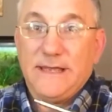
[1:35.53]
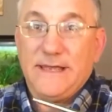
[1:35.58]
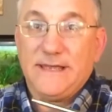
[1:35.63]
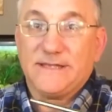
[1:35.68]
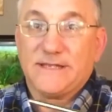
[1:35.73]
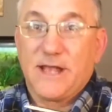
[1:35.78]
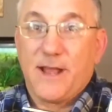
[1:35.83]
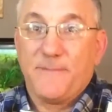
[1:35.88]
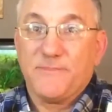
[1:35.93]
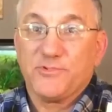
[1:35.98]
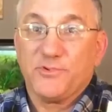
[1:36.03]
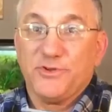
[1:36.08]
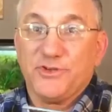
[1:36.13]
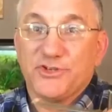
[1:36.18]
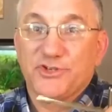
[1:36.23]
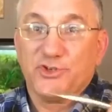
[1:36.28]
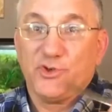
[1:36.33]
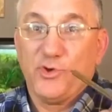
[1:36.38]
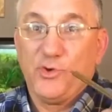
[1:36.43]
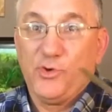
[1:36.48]
It comes with
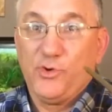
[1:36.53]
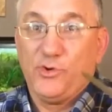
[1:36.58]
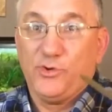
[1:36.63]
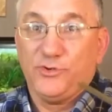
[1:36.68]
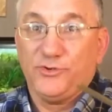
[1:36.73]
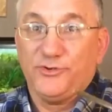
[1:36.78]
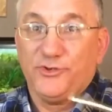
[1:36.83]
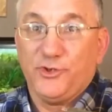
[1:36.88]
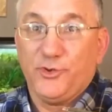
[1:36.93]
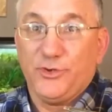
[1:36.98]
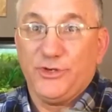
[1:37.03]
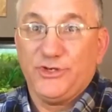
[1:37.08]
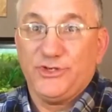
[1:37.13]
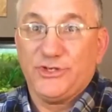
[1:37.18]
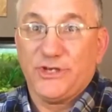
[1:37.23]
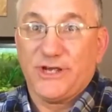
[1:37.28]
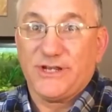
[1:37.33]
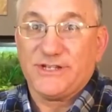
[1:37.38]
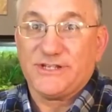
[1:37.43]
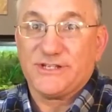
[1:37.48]
this tool to
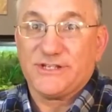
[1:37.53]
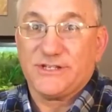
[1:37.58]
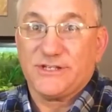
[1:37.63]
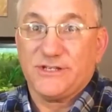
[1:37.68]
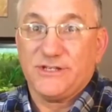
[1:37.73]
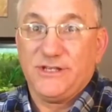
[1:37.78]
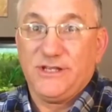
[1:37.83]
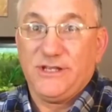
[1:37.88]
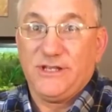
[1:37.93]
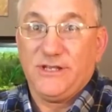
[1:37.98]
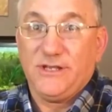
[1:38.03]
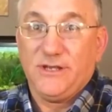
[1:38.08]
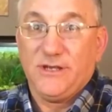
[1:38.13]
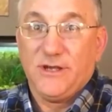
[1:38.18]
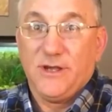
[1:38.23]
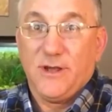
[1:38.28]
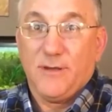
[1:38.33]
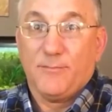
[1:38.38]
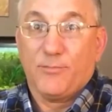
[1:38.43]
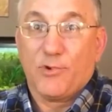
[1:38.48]
adjust the
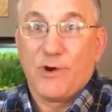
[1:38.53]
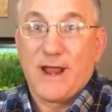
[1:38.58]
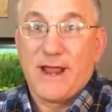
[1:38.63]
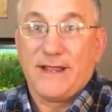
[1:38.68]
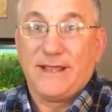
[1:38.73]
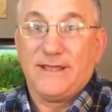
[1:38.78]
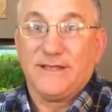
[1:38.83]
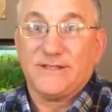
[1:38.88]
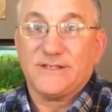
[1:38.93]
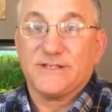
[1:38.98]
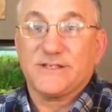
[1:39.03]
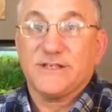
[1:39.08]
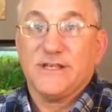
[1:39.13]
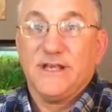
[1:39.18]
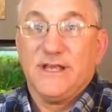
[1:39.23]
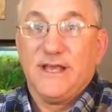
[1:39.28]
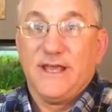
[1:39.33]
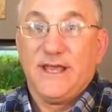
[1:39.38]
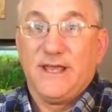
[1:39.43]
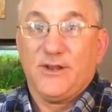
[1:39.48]
brackets
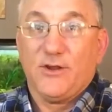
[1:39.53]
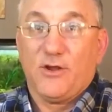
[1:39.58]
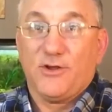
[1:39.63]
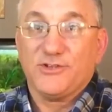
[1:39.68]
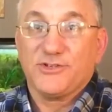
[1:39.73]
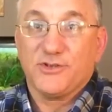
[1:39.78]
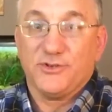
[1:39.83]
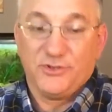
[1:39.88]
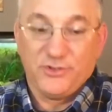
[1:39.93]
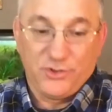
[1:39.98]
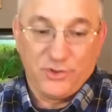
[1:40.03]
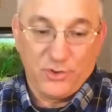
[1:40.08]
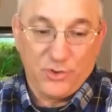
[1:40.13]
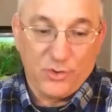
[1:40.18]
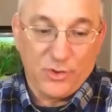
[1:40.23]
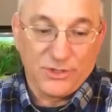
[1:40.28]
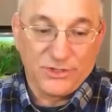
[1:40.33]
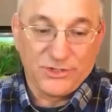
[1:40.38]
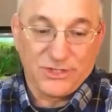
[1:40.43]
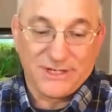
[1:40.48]
and also
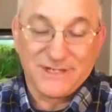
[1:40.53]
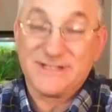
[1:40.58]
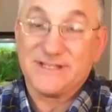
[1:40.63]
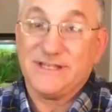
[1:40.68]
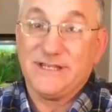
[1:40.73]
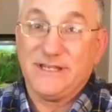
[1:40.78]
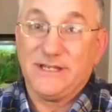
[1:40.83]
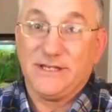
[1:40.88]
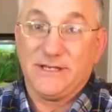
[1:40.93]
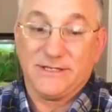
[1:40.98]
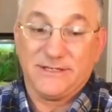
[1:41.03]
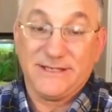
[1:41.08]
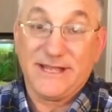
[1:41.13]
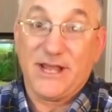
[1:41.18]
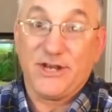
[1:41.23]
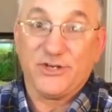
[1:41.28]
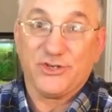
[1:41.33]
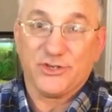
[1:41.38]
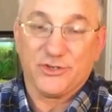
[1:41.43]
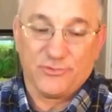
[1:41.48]
to adjust the uh,
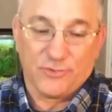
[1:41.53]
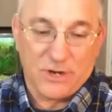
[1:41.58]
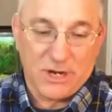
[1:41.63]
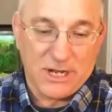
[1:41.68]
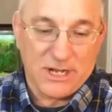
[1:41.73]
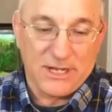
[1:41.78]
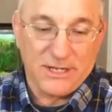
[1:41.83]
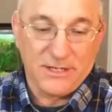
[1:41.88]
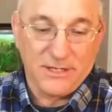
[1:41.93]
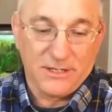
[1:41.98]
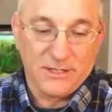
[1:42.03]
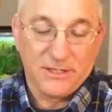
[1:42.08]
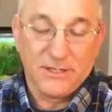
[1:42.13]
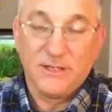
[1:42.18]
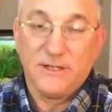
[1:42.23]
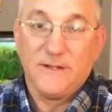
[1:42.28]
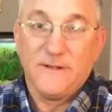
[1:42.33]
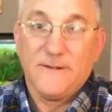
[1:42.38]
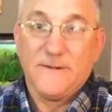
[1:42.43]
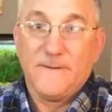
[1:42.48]
tension rod.
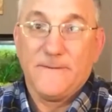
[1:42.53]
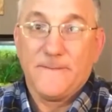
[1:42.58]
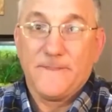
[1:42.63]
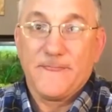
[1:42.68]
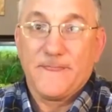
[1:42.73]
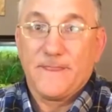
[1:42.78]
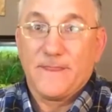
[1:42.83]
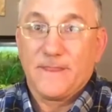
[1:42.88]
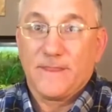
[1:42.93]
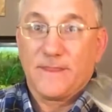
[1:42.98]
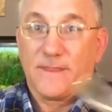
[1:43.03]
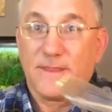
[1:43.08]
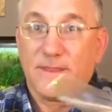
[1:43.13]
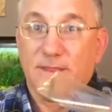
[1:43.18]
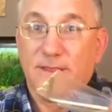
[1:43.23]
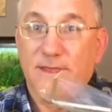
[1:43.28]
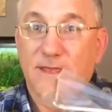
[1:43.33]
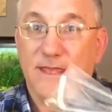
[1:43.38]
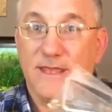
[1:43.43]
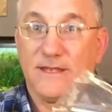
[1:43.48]

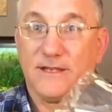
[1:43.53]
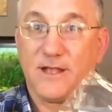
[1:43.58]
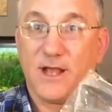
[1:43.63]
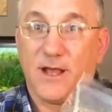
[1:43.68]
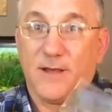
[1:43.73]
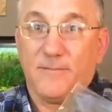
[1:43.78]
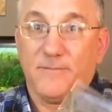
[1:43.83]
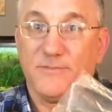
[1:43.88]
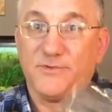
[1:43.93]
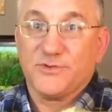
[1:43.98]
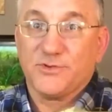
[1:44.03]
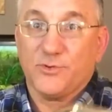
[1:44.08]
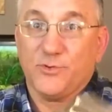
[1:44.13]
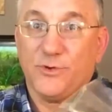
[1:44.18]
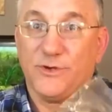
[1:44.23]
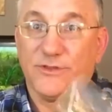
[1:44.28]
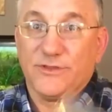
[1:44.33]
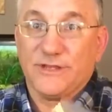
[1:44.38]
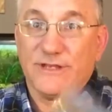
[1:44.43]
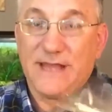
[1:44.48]
It comes
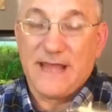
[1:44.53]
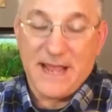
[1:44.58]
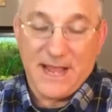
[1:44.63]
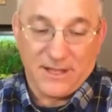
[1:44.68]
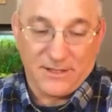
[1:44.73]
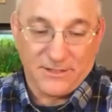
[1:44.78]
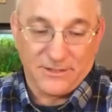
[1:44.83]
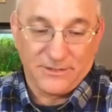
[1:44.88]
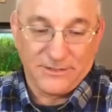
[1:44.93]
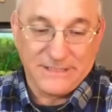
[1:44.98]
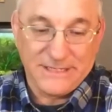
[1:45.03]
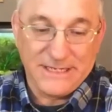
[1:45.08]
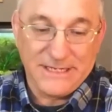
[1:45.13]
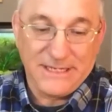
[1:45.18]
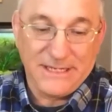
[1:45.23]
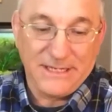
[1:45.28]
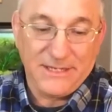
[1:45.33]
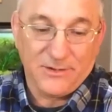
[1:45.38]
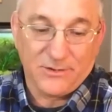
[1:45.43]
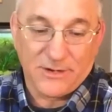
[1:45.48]
with an Allen
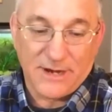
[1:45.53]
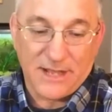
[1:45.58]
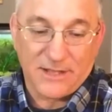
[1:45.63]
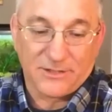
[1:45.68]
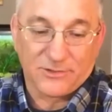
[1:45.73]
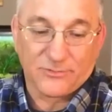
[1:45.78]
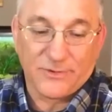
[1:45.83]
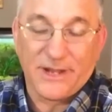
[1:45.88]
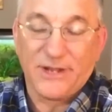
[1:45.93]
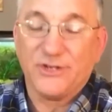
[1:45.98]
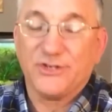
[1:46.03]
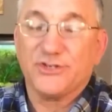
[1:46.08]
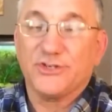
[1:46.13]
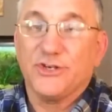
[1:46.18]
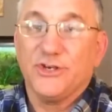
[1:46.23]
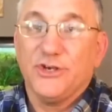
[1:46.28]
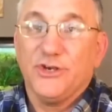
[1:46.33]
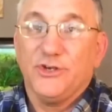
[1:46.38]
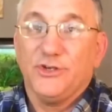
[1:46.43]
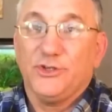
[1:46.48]
key or Allen wrench
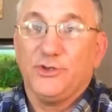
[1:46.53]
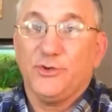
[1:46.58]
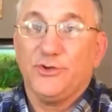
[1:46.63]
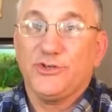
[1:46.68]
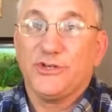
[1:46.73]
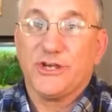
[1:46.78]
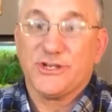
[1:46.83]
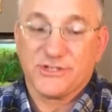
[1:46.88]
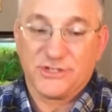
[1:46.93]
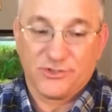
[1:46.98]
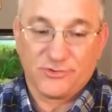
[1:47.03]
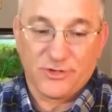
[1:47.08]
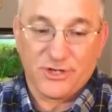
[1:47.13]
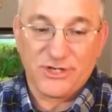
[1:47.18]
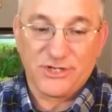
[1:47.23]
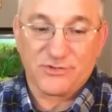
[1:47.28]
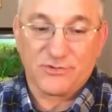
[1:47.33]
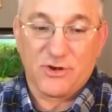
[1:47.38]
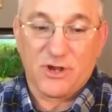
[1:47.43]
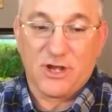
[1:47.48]
to adjust the
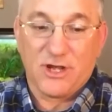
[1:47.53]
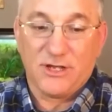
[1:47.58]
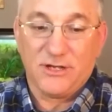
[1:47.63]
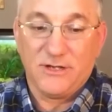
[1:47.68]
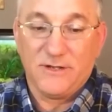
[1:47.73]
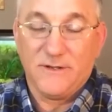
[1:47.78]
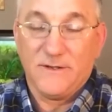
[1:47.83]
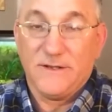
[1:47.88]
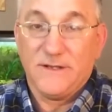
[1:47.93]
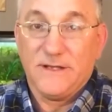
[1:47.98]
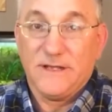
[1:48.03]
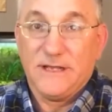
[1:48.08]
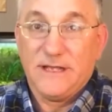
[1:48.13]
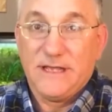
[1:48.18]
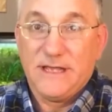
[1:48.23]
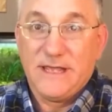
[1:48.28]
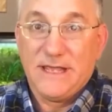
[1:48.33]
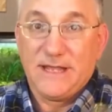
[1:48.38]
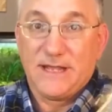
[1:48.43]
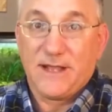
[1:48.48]
truss rod.
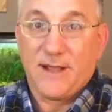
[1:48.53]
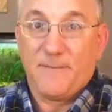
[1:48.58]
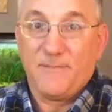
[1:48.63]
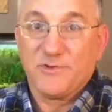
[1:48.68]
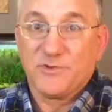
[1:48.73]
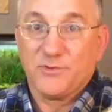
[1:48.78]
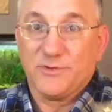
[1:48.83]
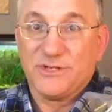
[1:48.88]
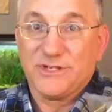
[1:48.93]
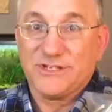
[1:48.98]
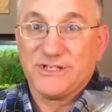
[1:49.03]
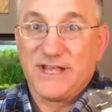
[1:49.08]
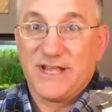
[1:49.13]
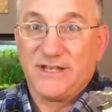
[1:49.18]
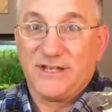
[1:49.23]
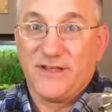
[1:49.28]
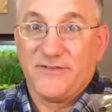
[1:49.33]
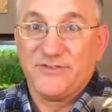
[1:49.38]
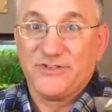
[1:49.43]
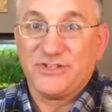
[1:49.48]
It comes with a
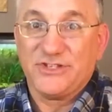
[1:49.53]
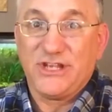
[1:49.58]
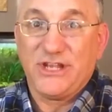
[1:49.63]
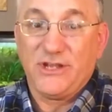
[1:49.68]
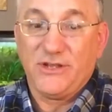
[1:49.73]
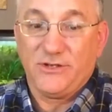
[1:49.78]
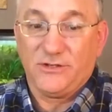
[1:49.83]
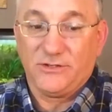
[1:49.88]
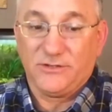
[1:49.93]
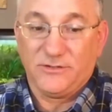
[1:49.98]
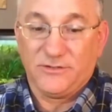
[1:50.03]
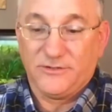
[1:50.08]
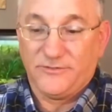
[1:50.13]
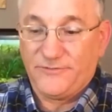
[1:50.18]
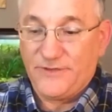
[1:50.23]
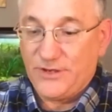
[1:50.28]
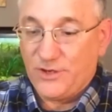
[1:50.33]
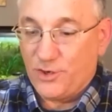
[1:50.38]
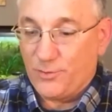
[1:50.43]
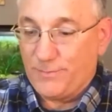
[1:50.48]
set of steel
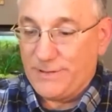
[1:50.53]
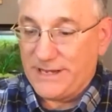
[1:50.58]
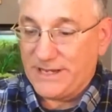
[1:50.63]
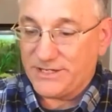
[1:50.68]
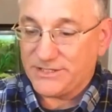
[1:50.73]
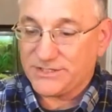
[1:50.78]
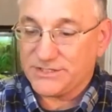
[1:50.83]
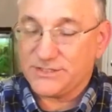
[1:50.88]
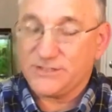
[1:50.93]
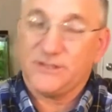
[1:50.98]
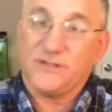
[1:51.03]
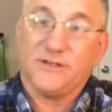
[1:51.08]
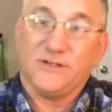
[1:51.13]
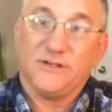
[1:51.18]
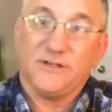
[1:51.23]
finger picks.